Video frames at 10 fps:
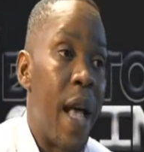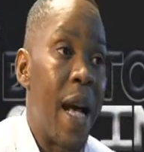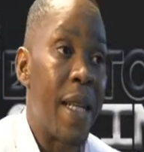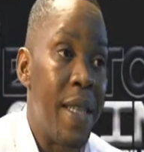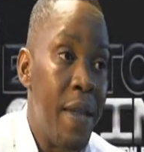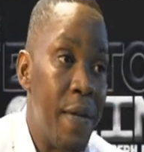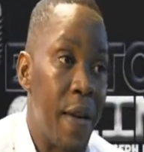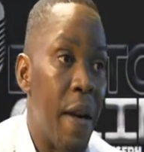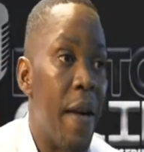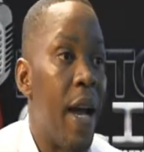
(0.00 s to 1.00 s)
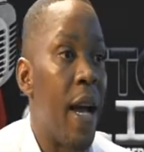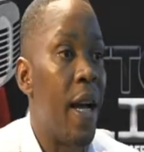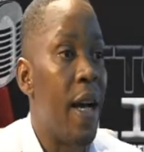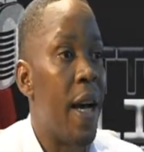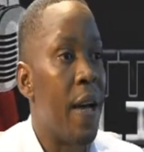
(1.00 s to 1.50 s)
active carrier
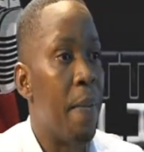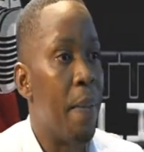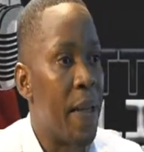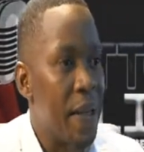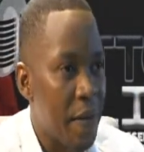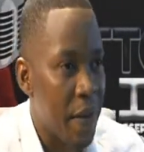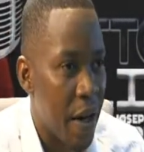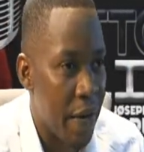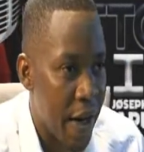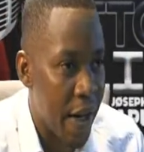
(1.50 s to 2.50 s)
and a passive carrier.